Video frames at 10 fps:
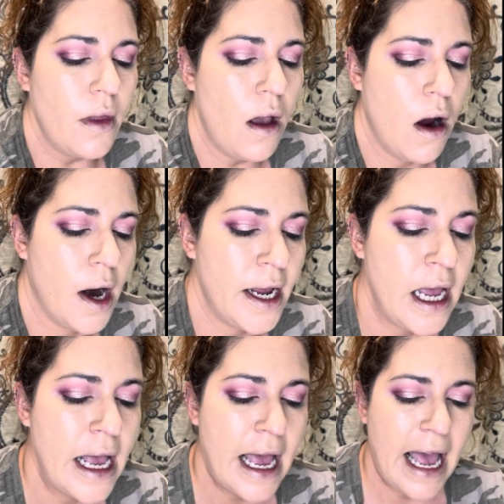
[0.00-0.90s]
all right.
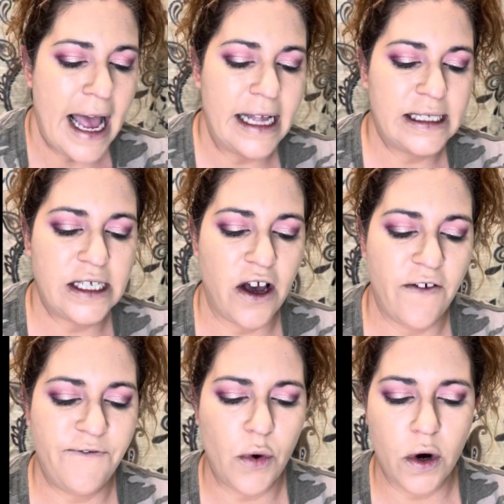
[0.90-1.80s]
And so
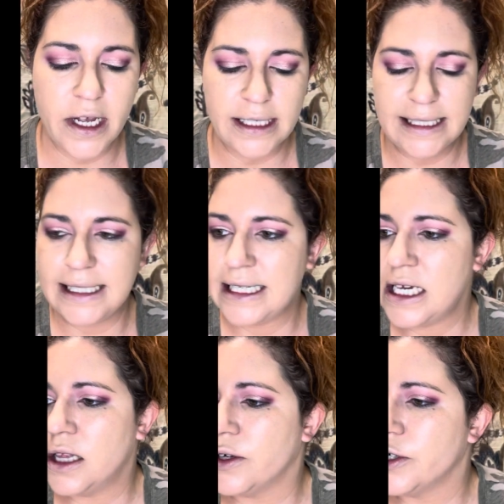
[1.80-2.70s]
for
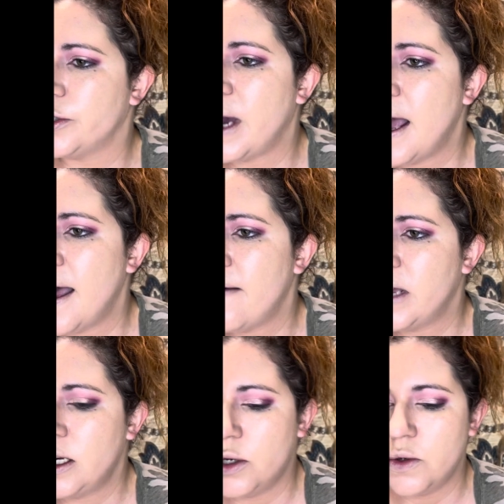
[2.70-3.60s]
concealer, do I have
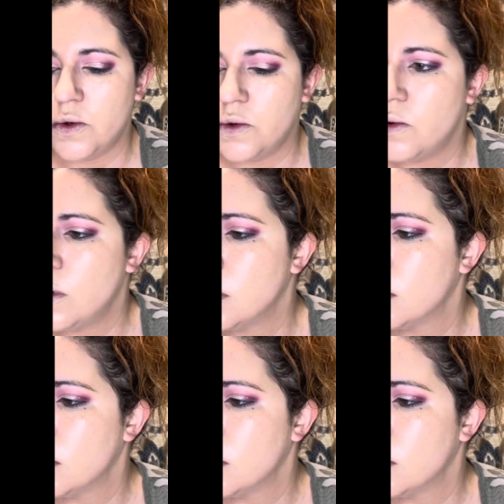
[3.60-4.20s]
a new